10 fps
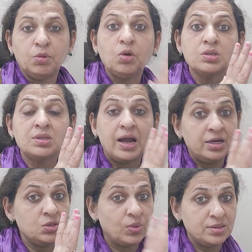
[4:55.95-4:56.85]
because
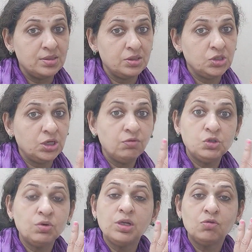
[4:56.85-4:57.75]
that is one surgery
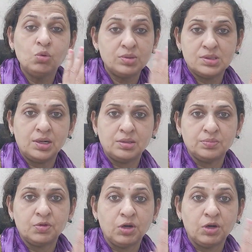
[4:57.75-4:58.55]
which will give you result.